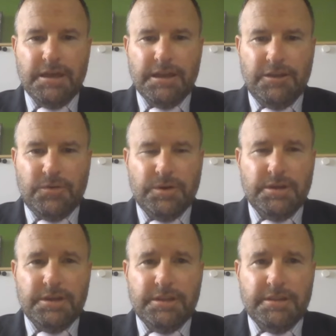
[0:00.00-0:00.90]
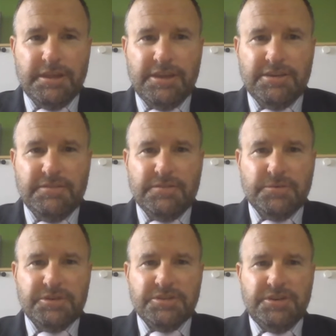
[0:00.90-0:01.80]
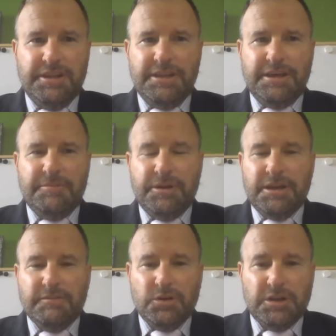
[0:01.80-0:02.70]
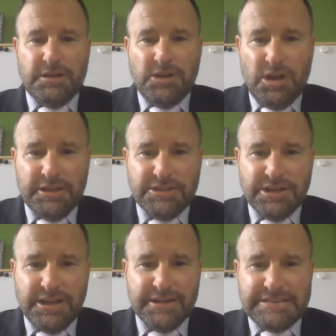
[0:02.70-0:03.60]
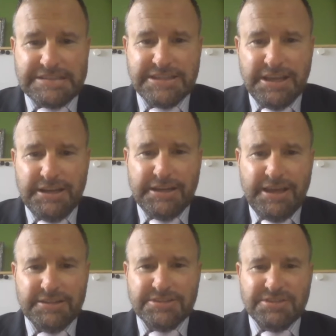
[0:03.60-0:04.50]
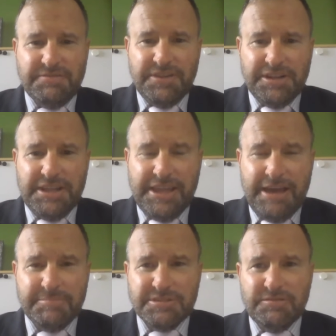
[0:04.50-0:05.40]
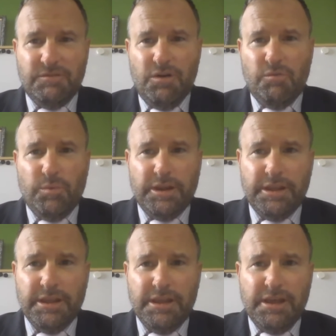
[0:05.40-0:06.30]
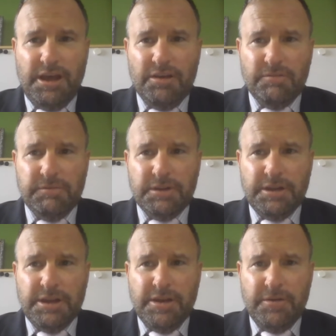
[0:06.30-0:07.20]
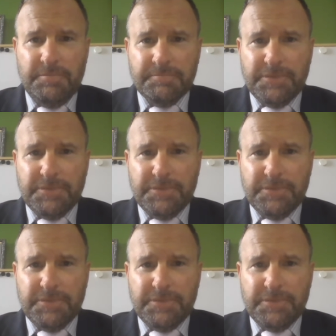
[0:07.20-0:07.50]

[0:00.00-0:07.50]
Hello, thank you for returning. We're going to have a look at knowledge and understanding now, just to fill in the gaps of what we hopefully know.